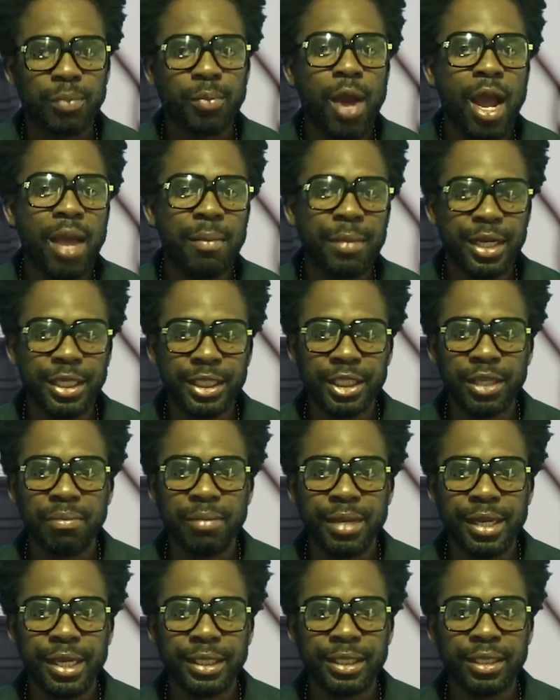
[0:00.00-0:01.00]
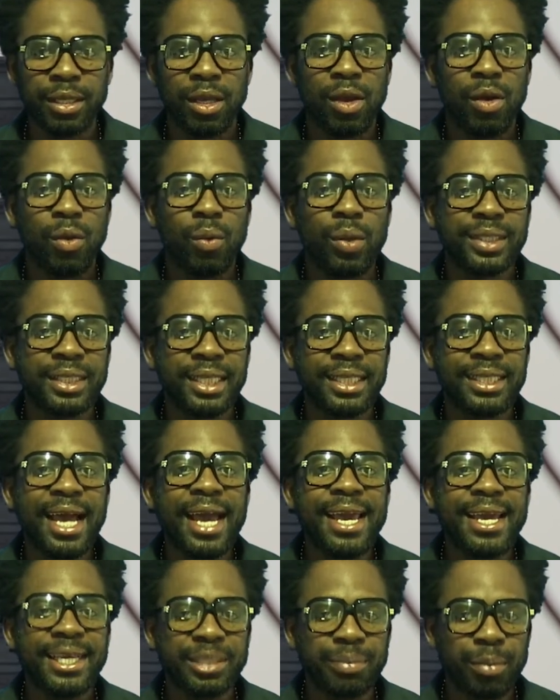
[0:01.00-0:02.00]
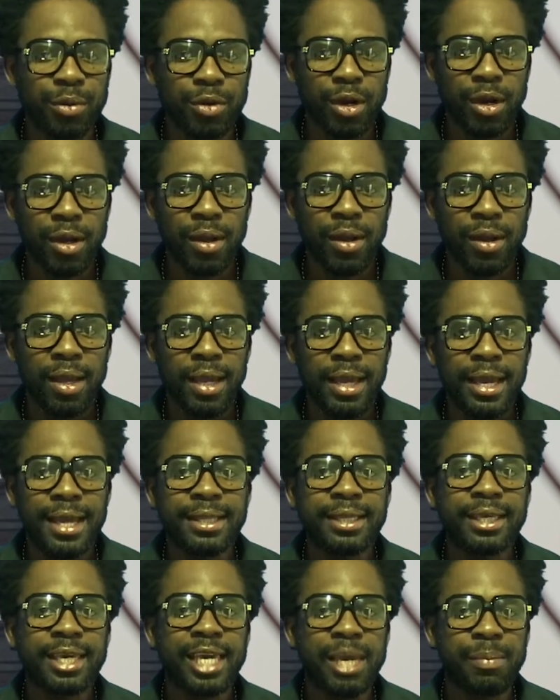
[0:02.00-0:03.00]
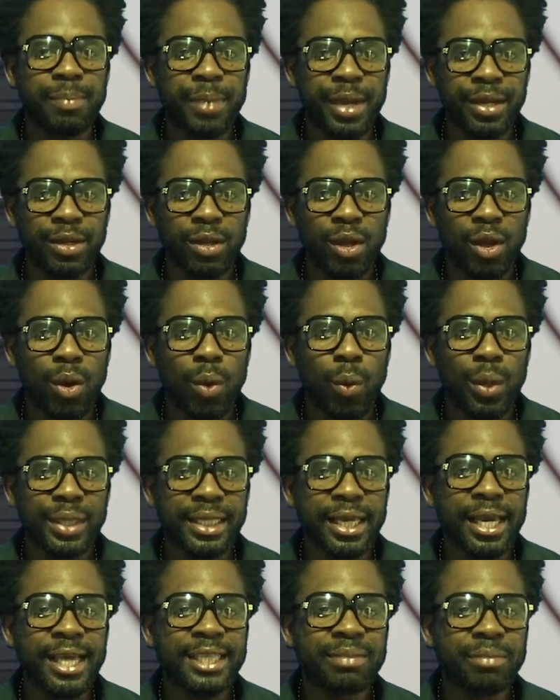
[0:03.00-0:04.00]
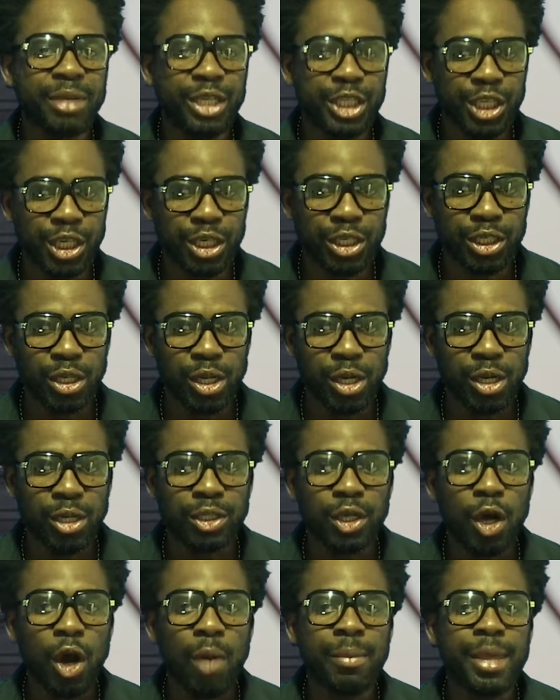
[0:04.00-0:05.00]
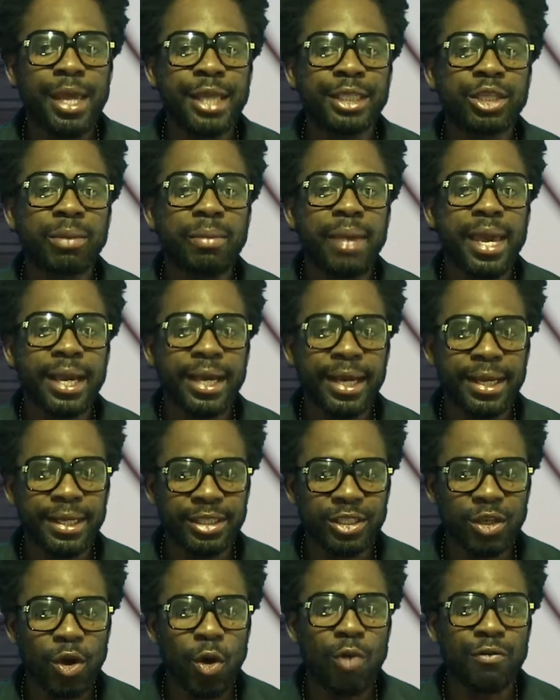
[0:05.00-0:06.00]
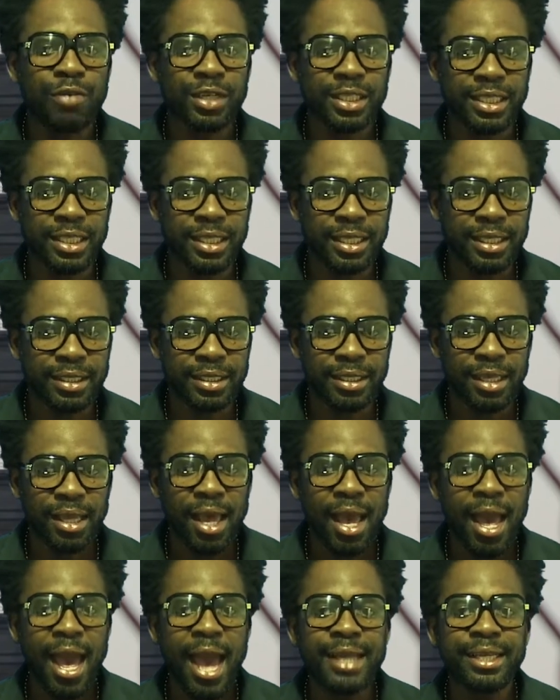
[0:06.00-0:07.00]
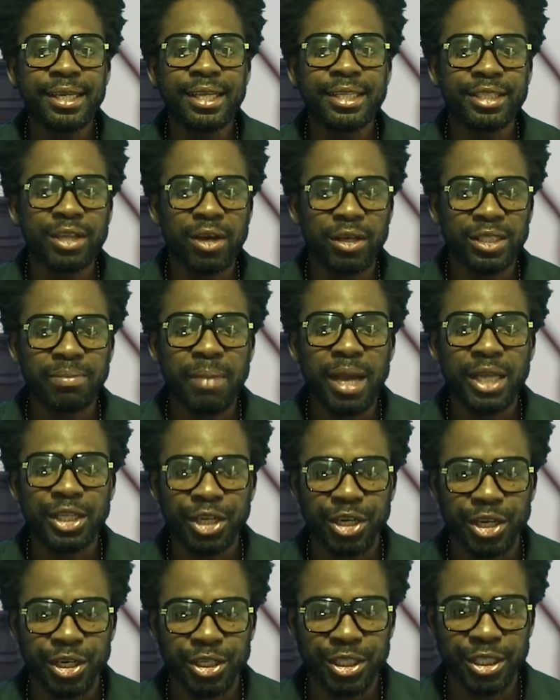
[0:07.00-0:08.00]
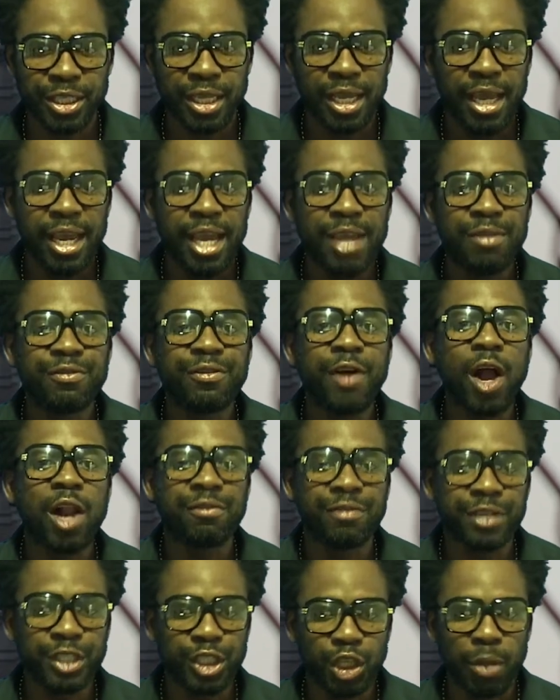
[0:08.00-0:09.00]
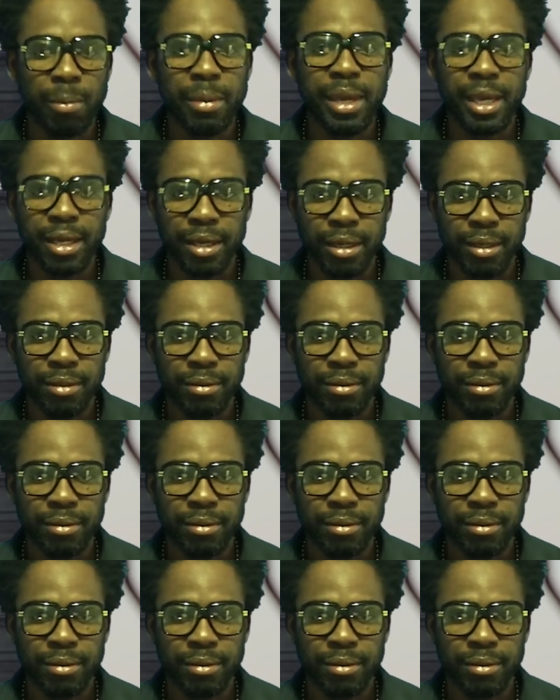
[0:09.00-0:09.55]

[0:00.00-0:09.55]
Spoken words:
Prime Minister meets with the diaspora in keeping with his mission to update Jamaicans overseas and discuss matters involving Jamaica.